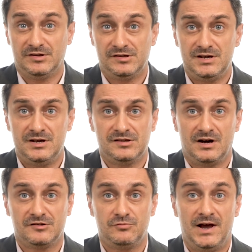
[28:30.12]
disease,
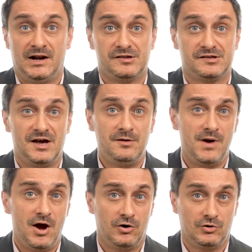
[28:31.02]
as well as cell
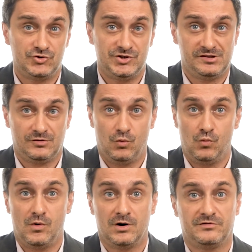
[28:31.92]
biologists who
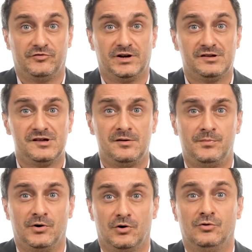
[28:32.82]
work, for
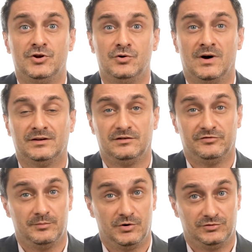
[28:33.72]
example, on new
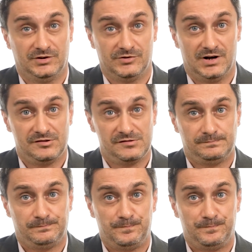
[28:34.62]
antifibrotic drugs.